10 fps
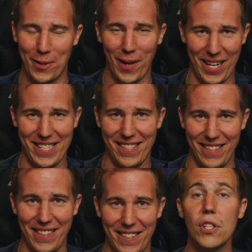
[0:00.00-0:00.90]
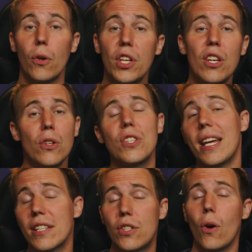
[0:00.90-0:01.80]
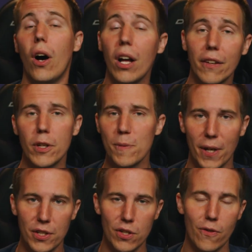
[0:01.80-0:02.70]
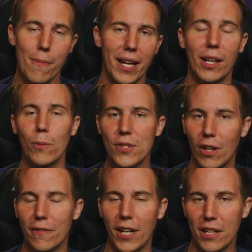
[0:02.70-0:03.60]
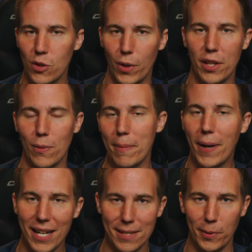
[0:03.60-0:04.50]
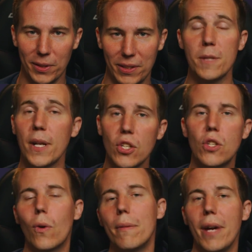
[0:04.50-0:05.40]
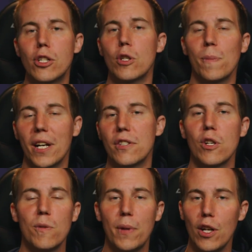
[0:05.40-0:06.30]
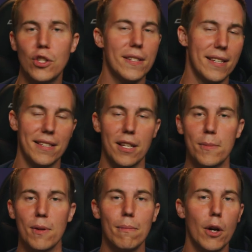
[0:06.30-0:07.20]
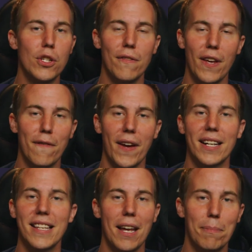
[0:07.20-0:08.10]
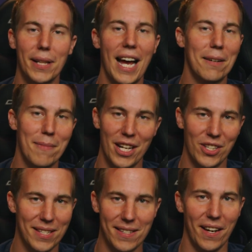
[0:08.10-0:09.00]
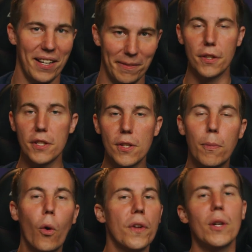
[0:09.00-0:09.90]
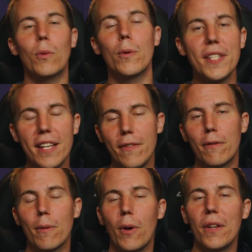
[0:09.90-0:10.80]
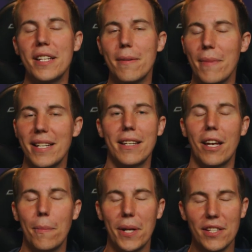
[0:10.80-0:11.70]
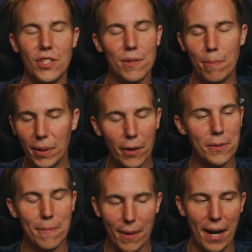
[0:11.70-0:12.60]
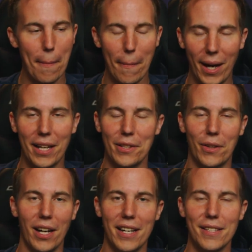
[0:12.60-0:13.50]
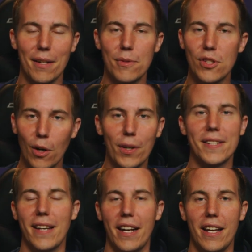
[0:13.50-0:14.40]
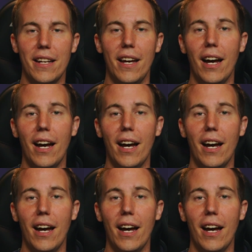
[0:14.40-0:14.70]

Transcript: you guys. So, huge thanks to all of our sponsors for making ResolveCon 23 possible, especially to our major sponsors Puget Systems, Motion VFX, and Blackmagic Design. The support that we're receiving from all these amazing companies just blows my mind, you guys. I'm so excited.